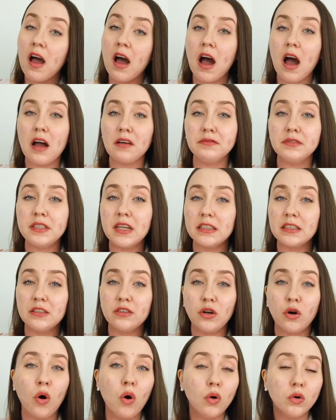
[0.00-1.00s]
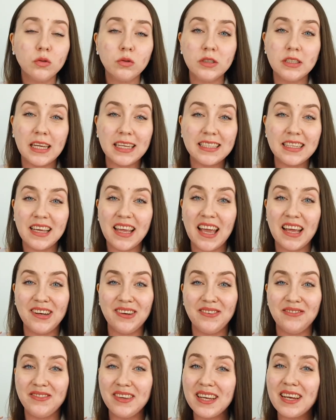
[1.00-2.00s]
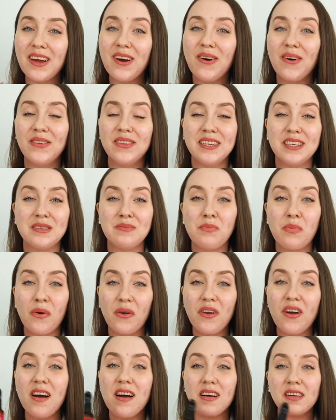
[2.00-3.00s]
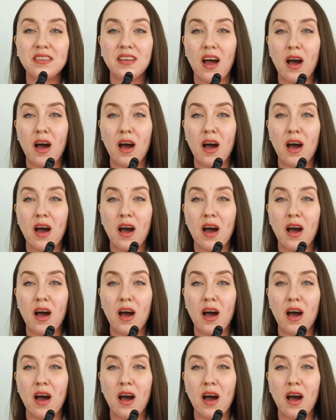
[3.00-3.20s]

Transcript: I've done a whole dedicated video on this product.